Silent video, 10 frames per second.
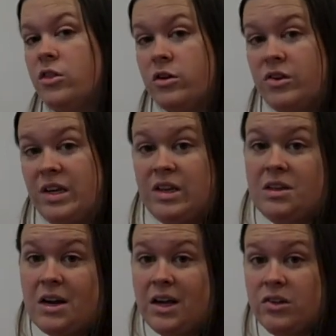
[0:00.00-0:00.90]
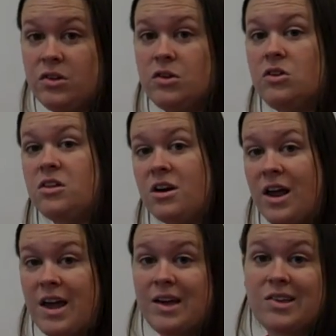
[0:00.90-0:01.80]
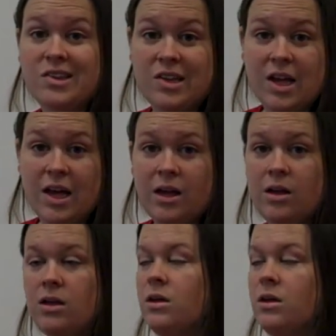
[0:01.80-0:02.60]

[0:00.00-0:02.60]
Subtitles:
13, tres to trece.